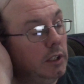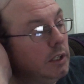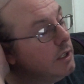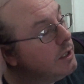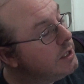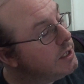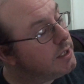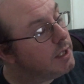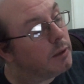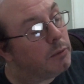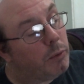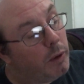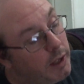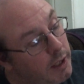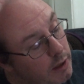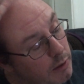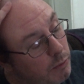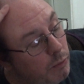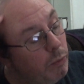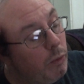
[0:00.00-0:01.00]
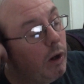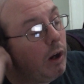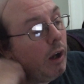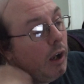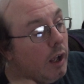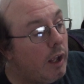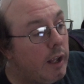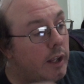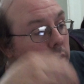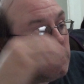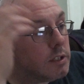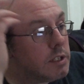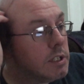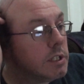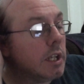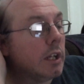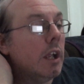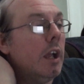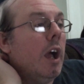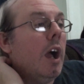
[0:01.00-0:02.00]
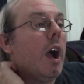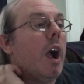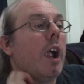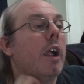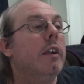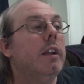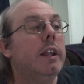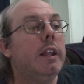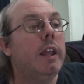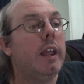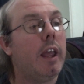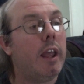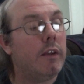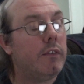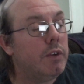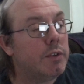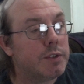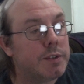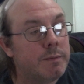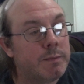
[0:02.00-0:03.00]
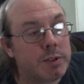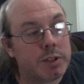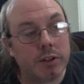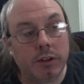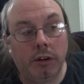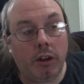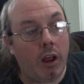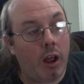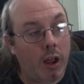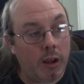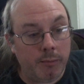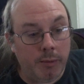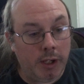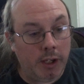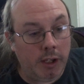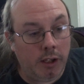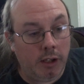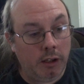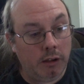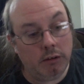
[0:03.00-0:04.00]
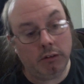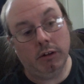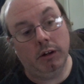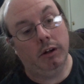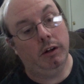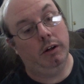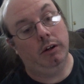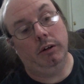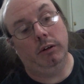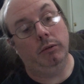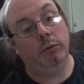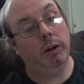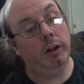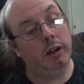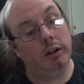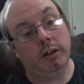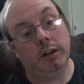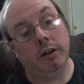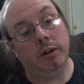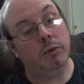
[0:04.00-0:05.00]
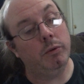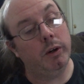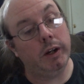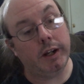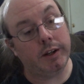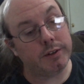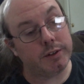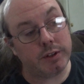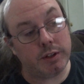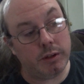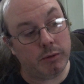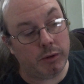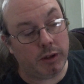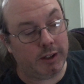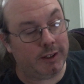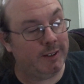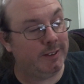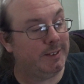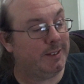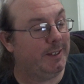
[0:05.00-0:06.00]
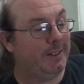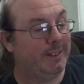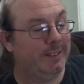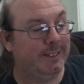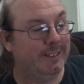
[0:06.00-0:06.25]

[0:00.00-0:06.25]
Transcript: She's like, "What do you want?" She's like, "I already gave you some salami. What, you know, what else do you want?"